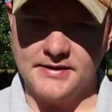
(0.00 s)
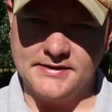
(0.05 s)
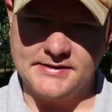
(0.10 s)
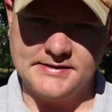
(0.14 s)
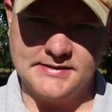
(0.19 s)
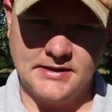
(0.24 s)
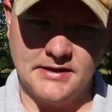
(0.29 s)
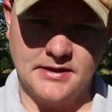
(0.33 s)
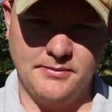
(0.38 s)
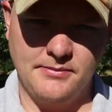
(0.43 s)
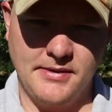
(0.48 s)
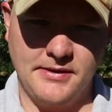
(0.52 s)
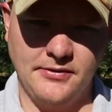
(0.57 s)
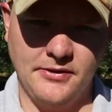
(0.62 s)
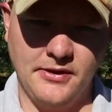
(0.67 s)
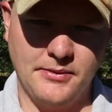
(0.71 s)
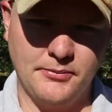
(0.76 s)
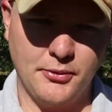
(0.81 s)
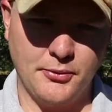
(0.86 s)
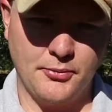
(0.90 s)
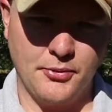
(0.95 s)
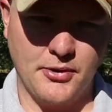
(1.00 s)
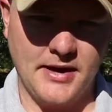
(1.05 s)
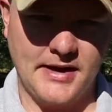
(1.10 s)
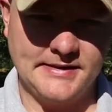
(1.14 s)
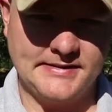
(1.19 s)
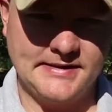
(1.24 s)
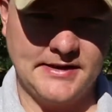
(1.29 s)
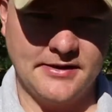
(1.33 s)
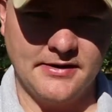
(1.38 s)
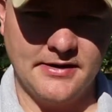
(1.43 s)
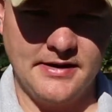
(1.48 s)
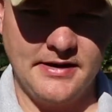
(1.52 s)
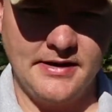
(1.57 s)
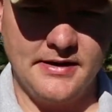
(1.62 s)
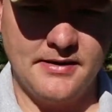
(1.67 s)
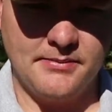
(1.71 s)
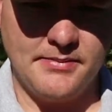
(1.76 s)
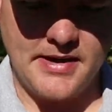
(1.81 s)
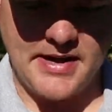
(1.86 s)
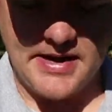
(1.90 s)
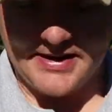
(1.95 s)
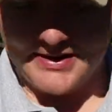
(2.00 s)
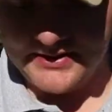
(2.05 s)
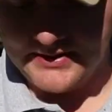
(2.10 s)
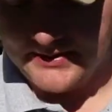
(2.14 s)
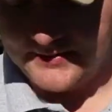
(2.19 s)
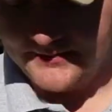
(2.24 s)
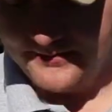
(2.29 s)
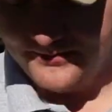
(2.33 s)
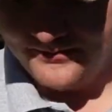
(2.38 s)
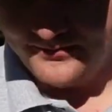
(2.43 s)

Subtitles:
that's the Midland proprietary pack.